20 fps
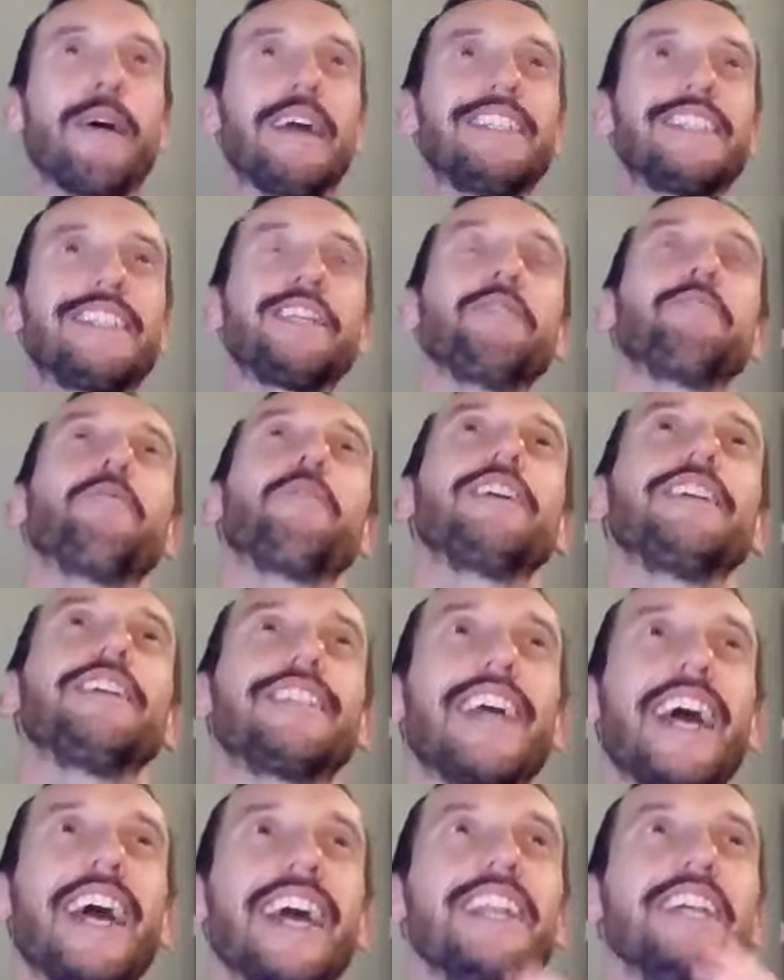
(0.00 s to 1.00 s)
basically what you're
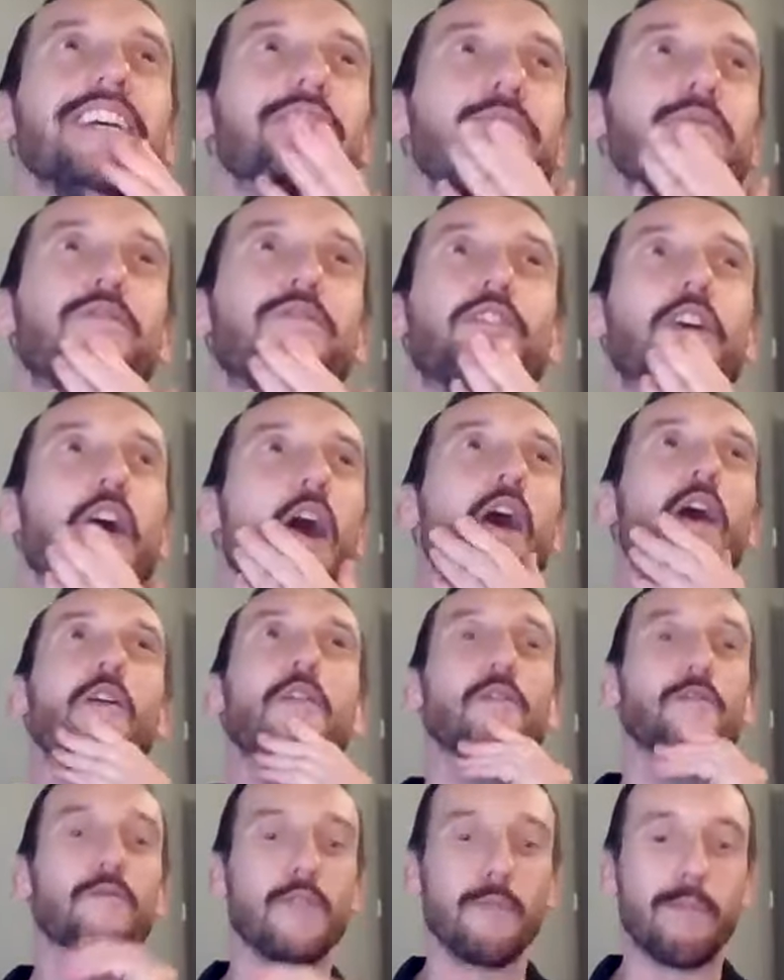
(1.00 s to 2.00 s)
saying is we've
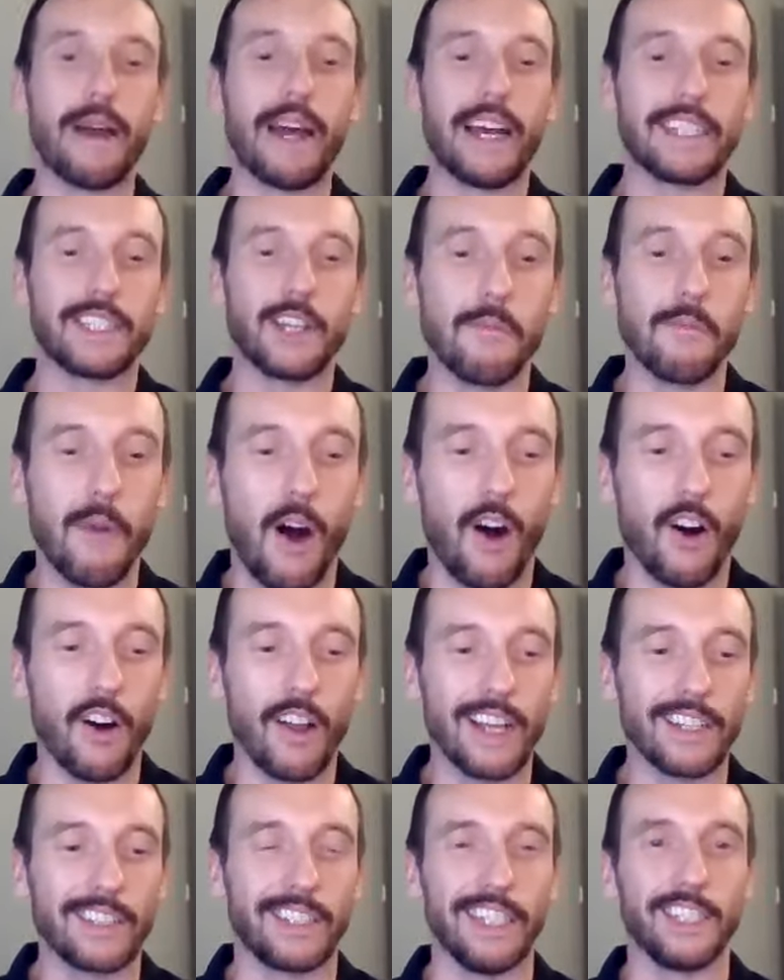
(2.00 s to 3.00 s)
got Roberto
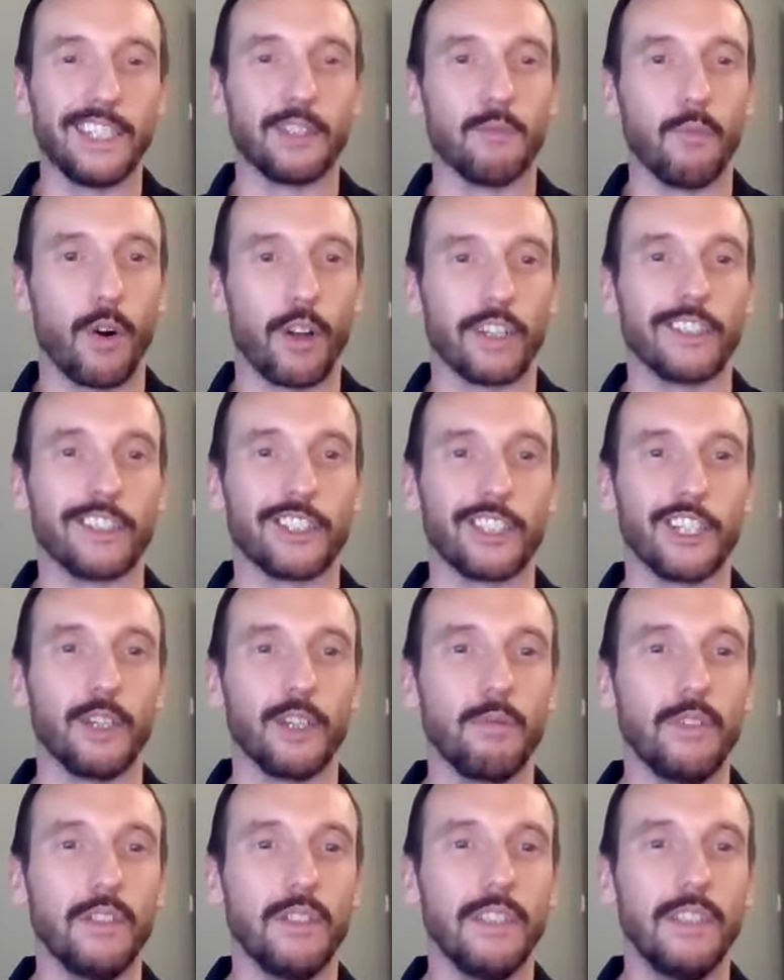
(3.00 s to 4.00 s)
Martinez season 1 and
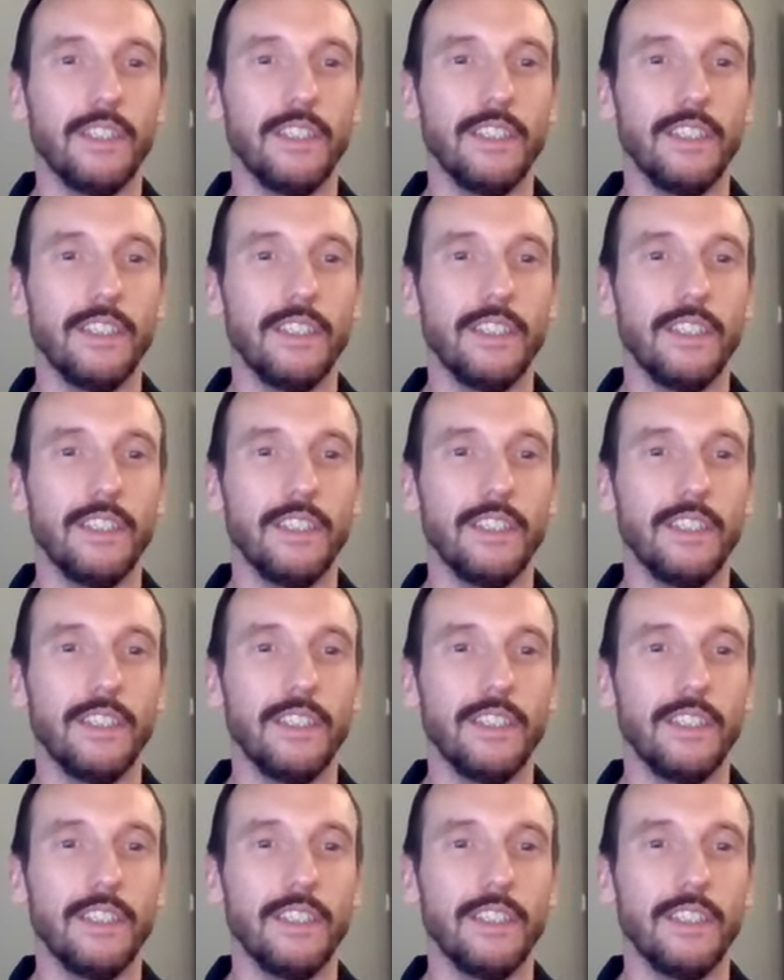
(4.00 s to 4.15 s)
2.